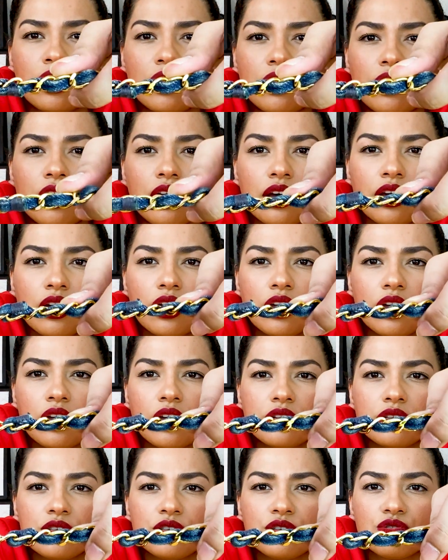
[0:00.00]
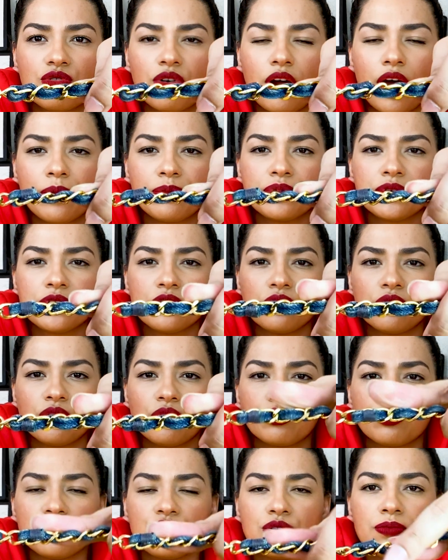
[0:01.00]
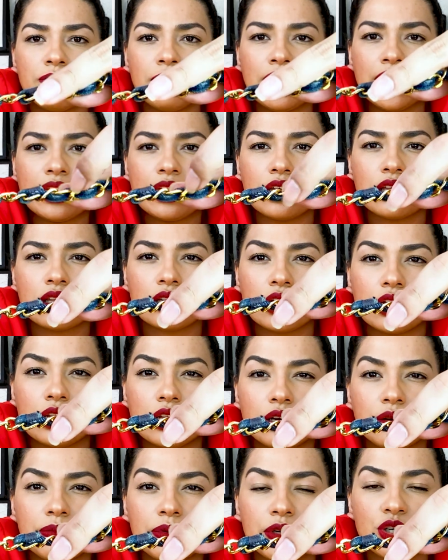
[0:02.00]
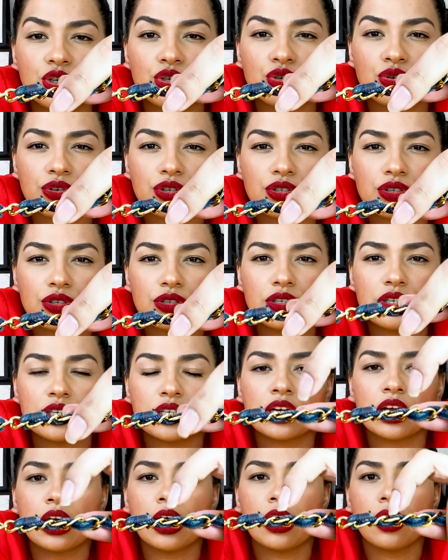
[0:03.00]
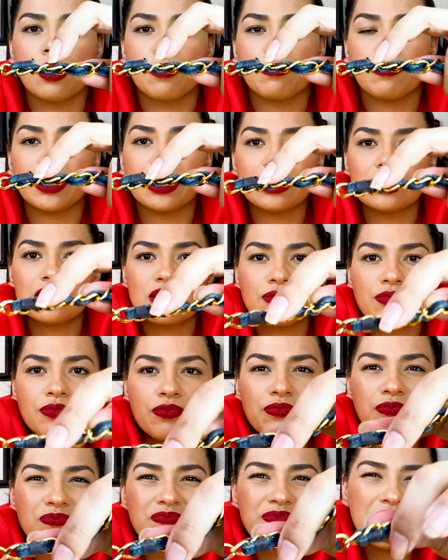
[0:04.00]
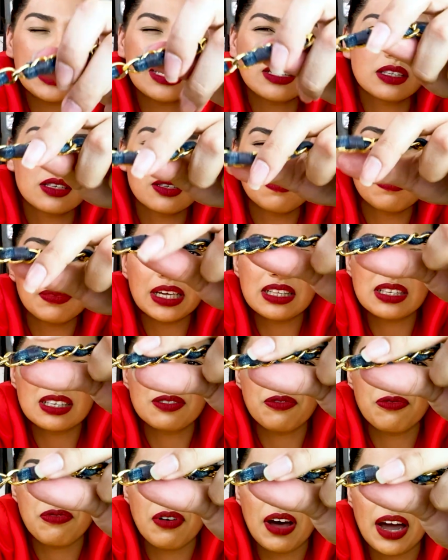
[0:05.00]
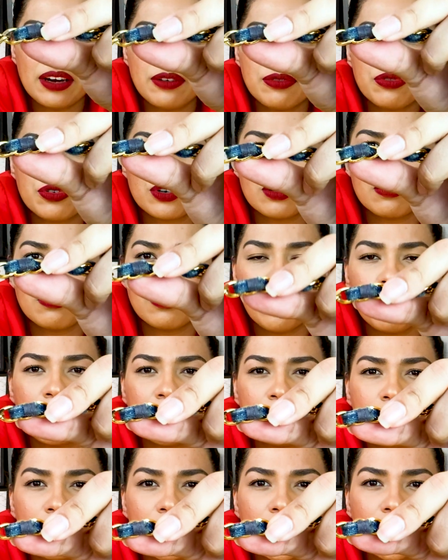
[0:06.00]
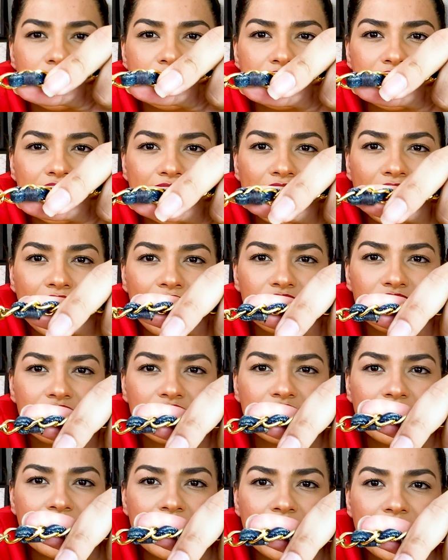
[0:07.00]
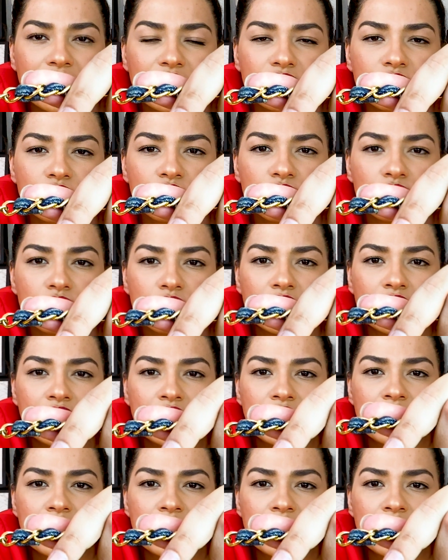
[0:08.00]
the straps, you know, to make it a little bit shorter, but it's fine for the moment because I have an extra